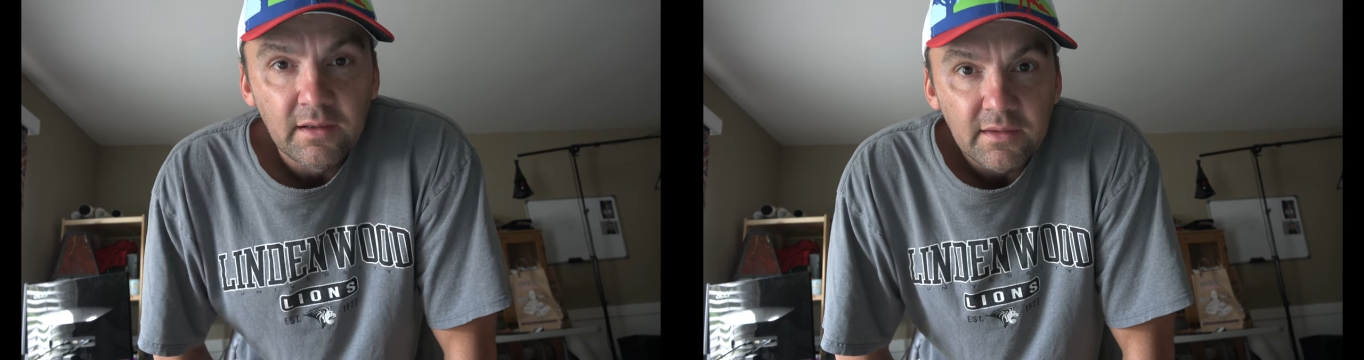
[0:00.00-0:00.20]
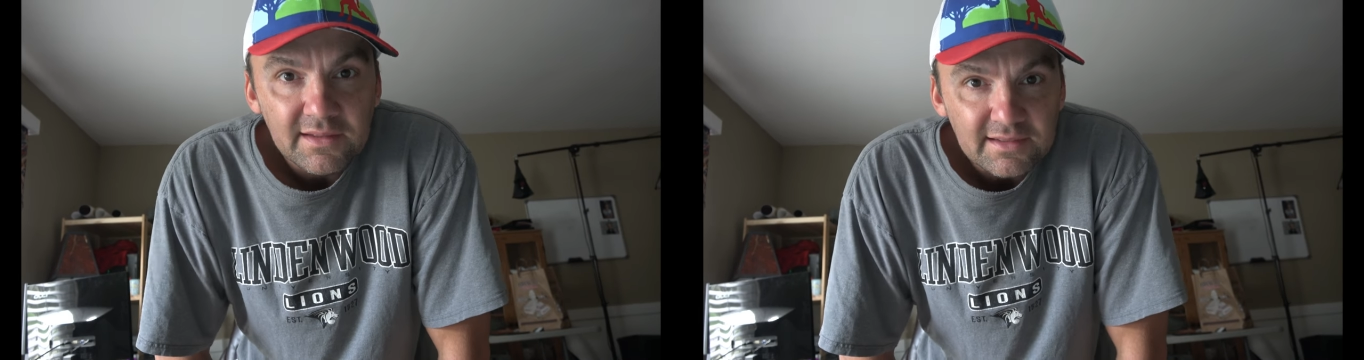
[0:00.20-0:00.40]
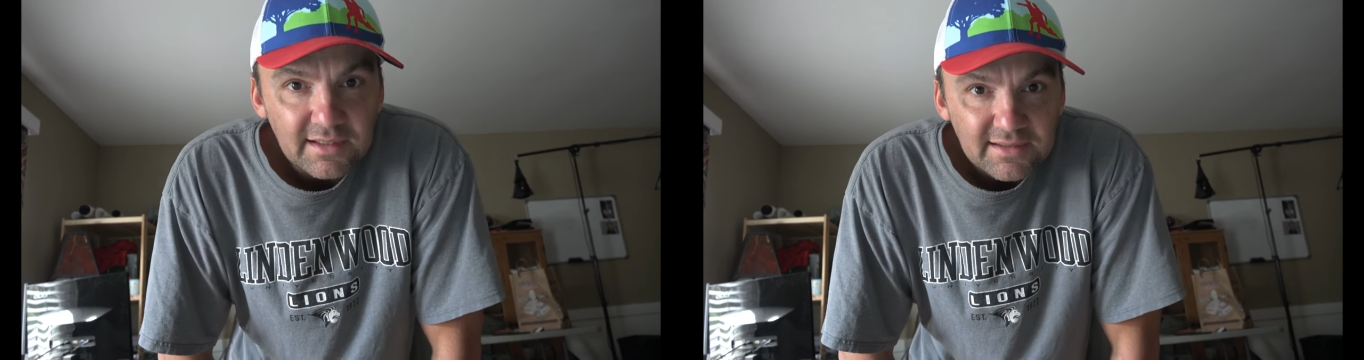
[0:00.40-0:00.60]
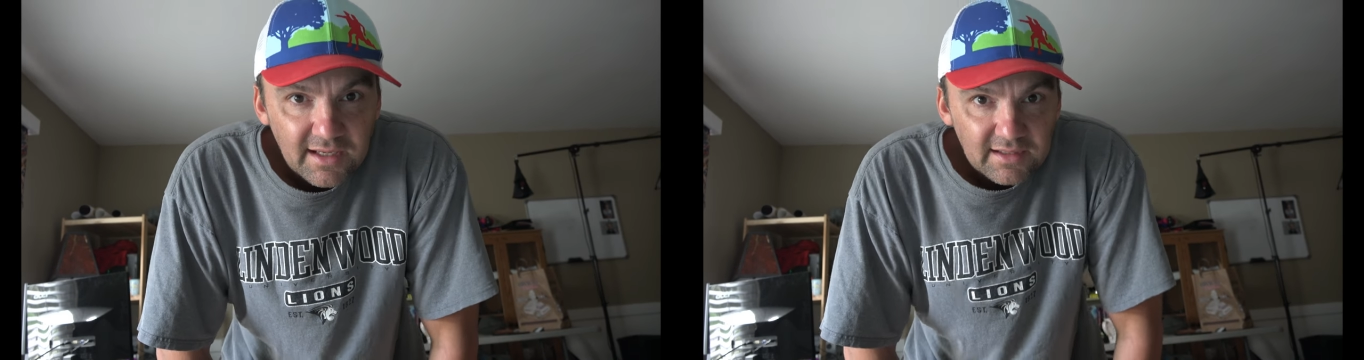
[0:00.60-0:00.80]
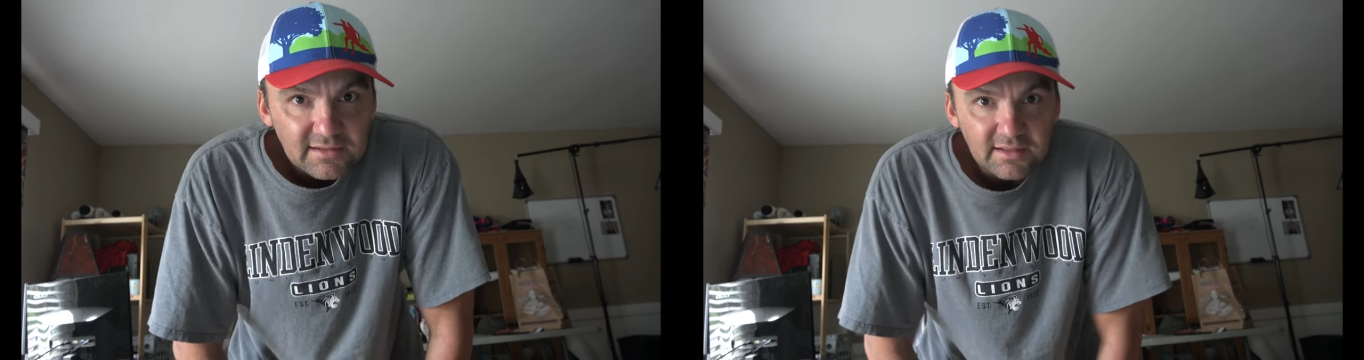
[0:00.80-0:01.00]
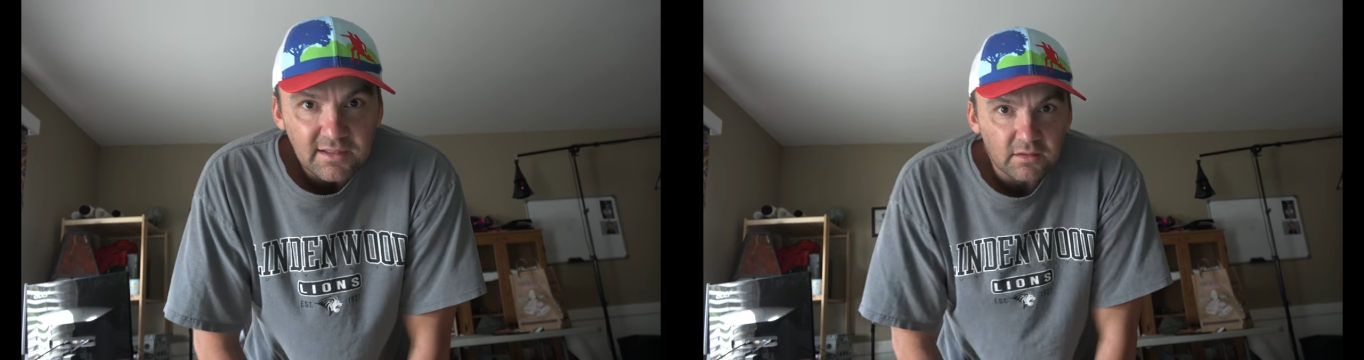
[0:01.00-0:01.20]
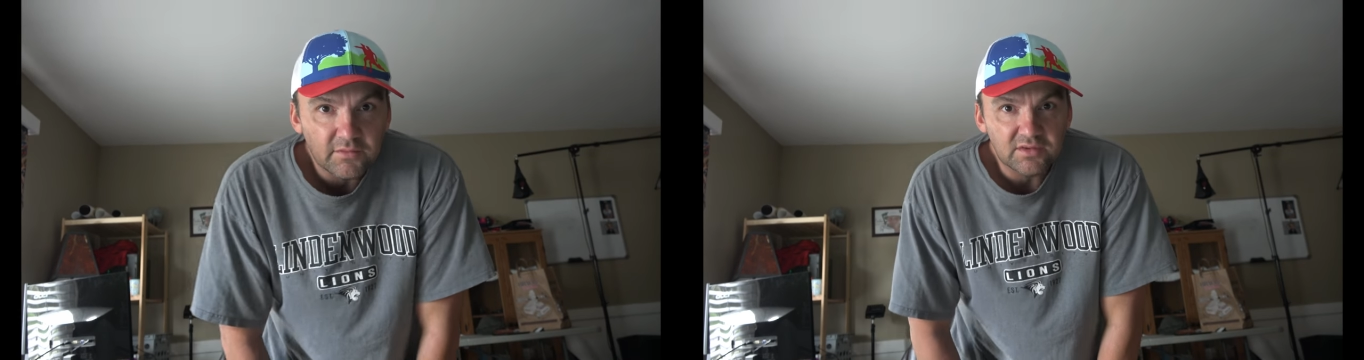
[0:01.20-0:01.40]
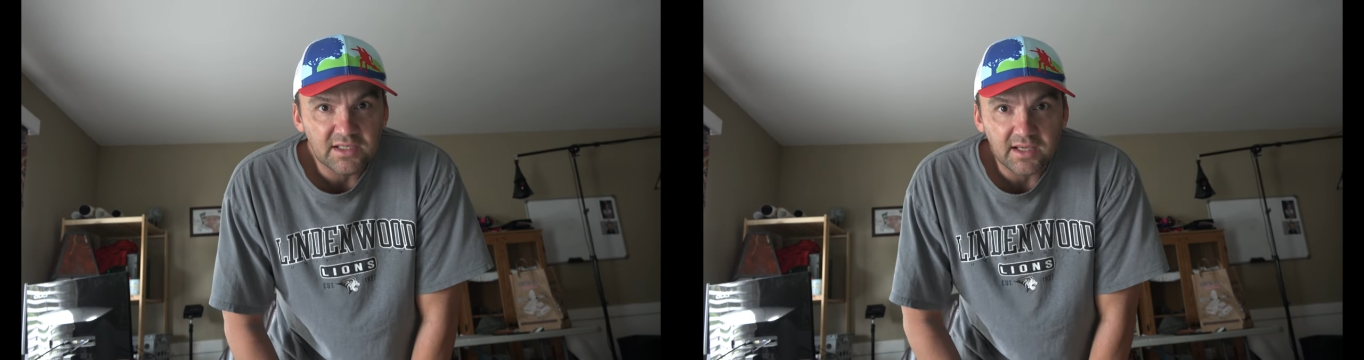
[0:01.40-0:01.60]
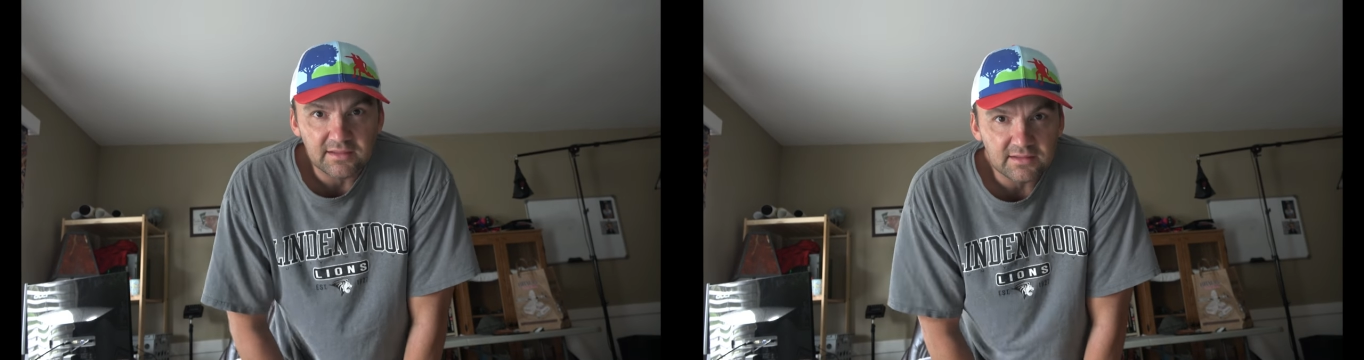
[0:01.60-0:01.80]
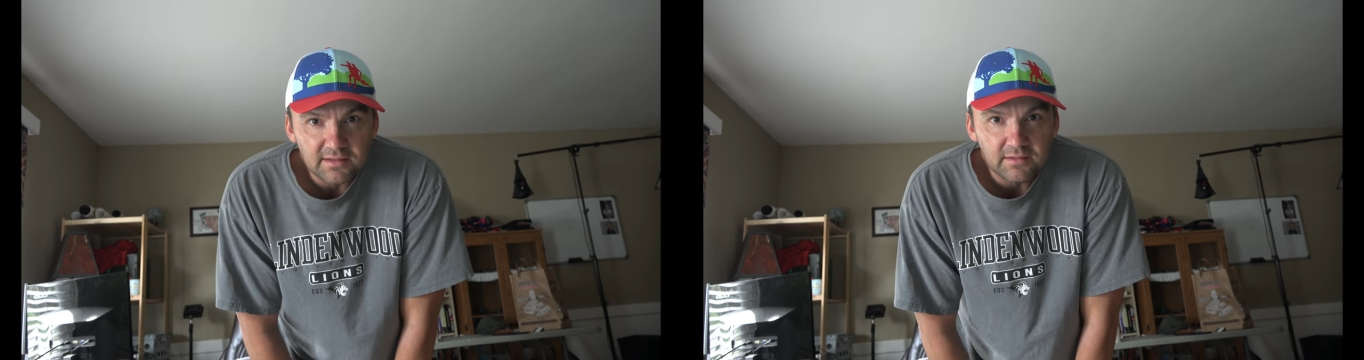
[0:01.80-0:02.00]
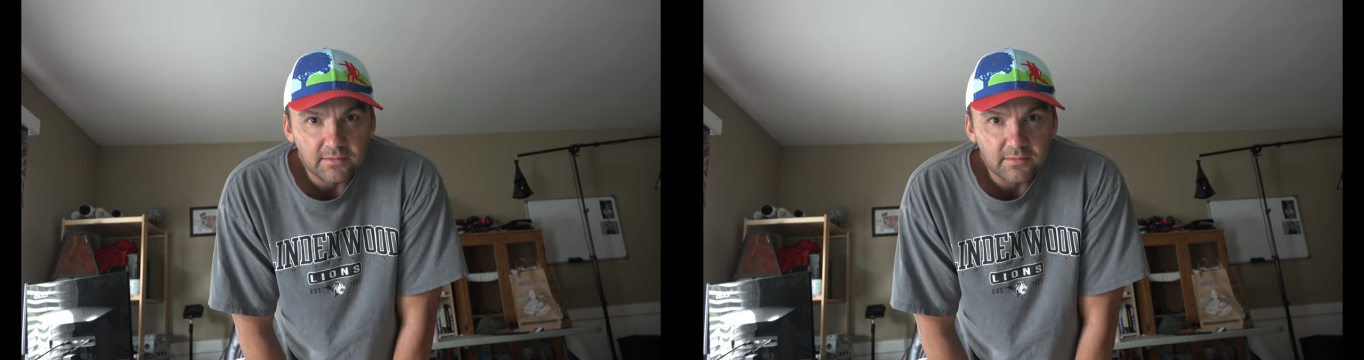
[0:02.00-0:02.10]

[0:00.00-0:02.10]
This is a test, an interview test,